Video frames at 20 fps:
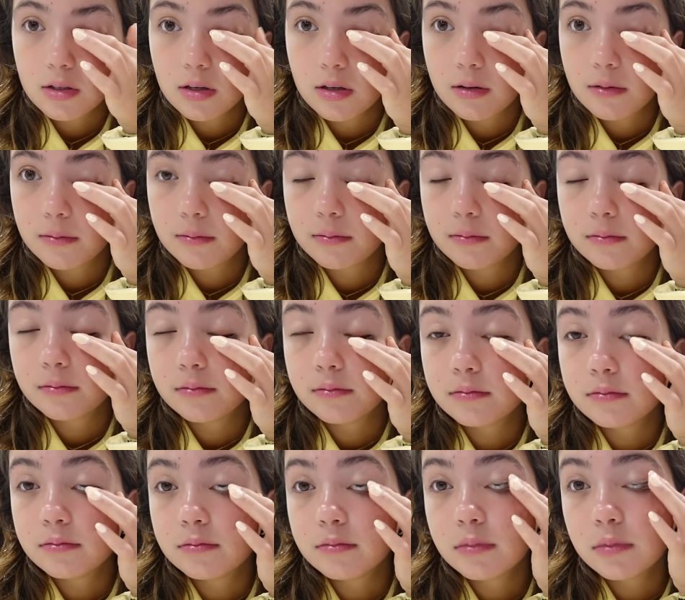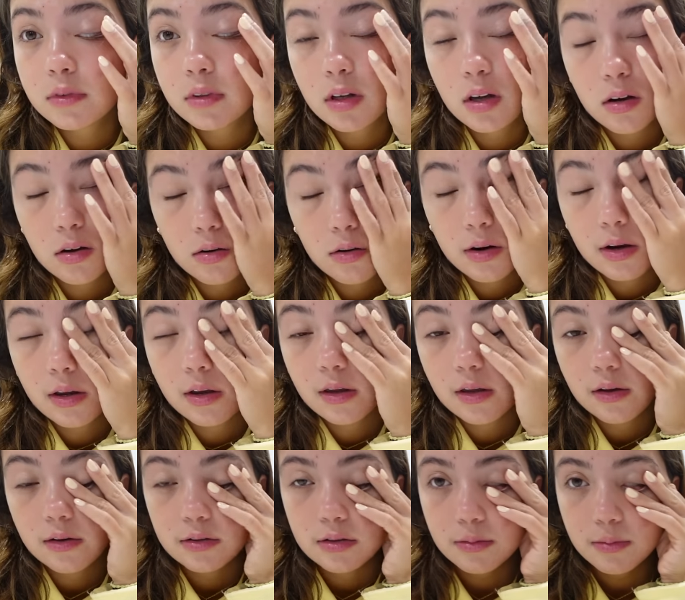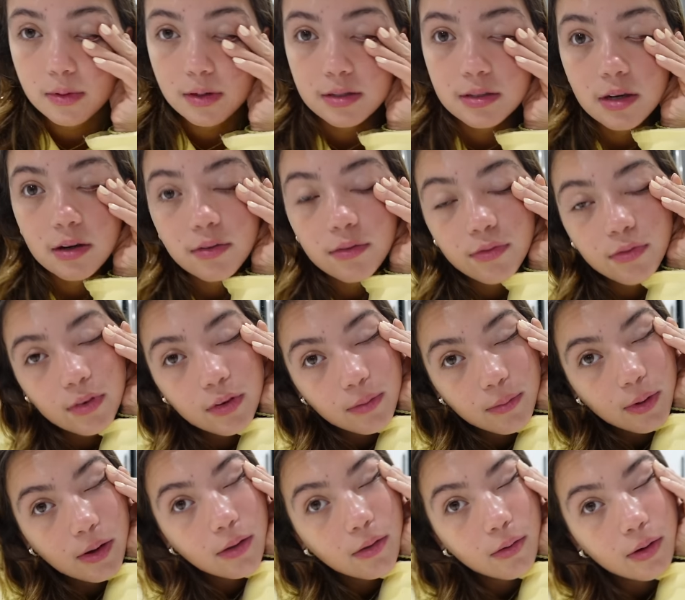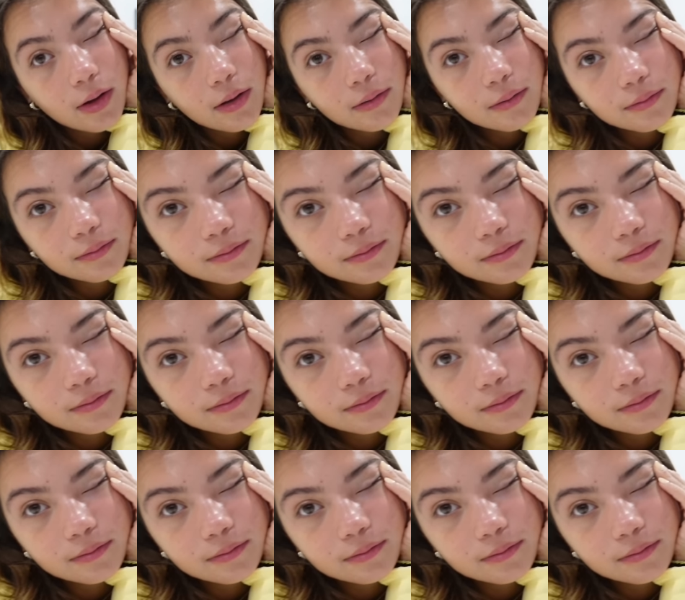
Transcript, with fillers: good. Okay. All right, here's Emily's outfit. Pero con tu